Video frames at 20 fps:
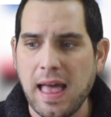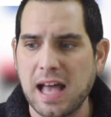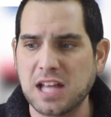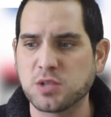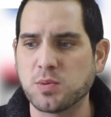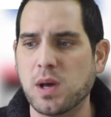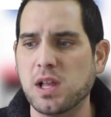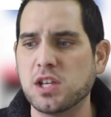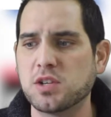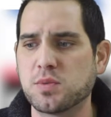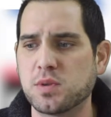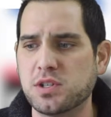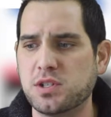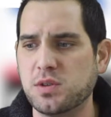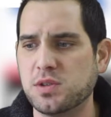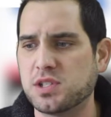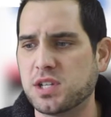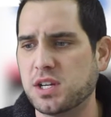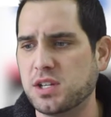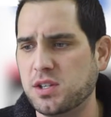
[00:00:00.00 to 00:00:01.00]
as well as
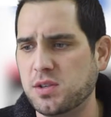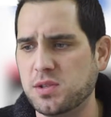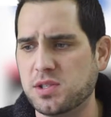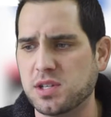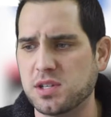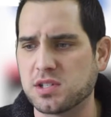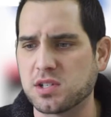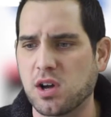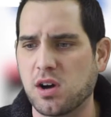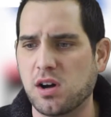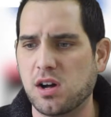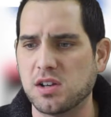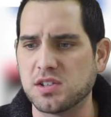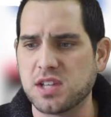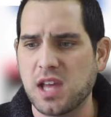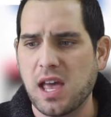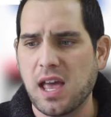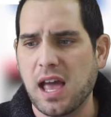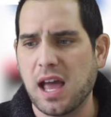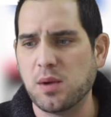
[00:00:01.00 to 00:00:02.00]
reducing nuisance calls,